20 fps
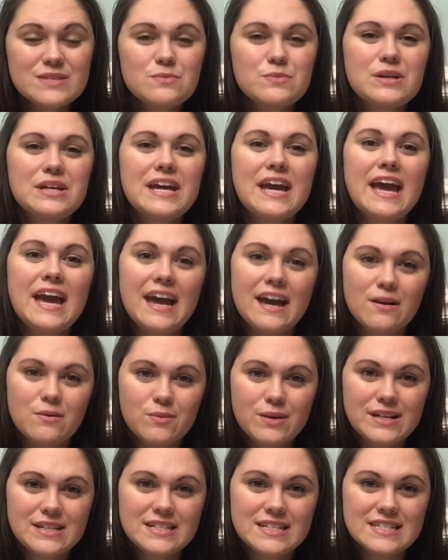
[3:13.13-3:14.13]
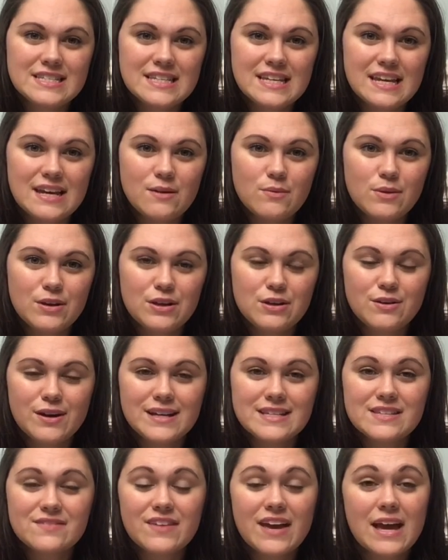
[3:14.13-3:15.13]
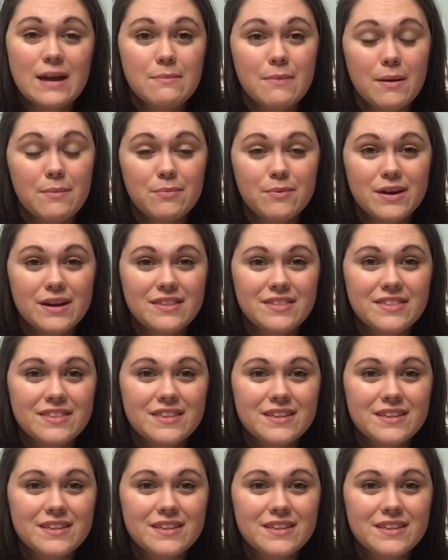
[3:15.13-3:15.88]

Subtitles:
We can't wait to see what you guys have came up with.